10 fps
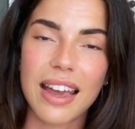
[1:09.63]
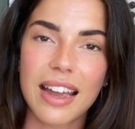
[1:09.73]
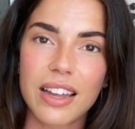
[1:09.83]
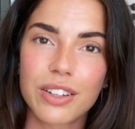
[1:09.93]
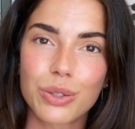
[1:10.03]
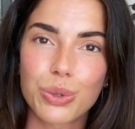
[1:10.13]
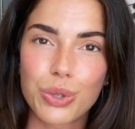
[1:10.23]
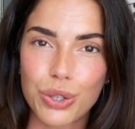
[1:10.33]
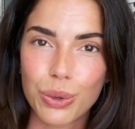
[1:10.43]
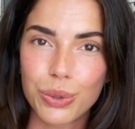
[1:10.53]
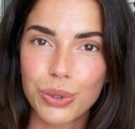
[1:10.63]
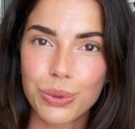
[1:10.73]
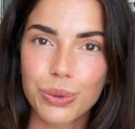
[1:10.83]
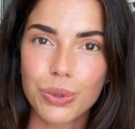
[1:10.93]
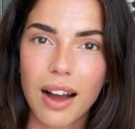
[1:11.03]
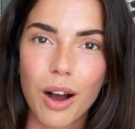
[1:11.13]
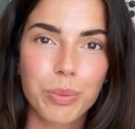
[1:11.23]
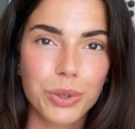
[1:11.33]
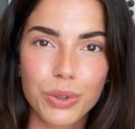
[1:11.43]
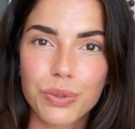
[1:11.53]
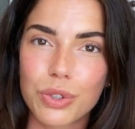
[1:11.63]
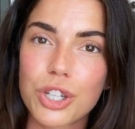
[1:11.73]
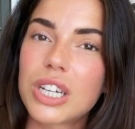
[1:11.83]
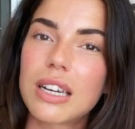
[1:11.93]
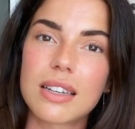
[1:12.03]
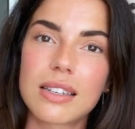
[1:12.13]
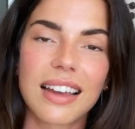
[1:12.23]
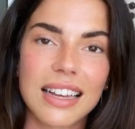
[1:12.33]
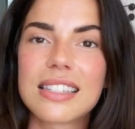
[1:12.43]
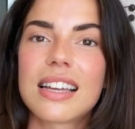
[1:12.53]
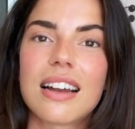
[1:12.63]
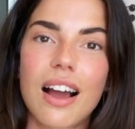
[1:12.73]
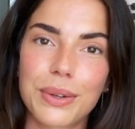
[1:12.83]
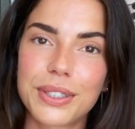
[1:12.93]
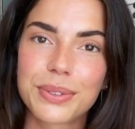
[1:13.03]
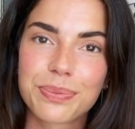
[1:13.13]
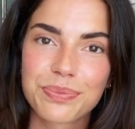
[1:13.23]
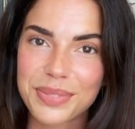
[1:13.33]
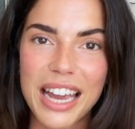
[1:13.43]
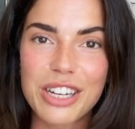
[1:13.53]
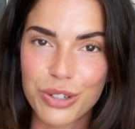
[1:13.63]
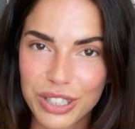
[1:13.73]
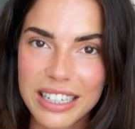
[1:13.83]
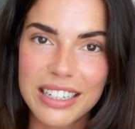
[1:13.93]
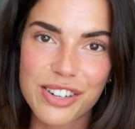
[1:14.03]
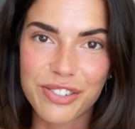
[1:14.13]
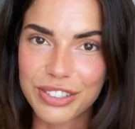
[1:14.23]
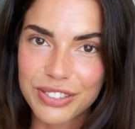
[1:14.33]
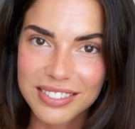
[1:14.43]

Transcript: and to show you how beautiful she is inside out. Enjoy the interview.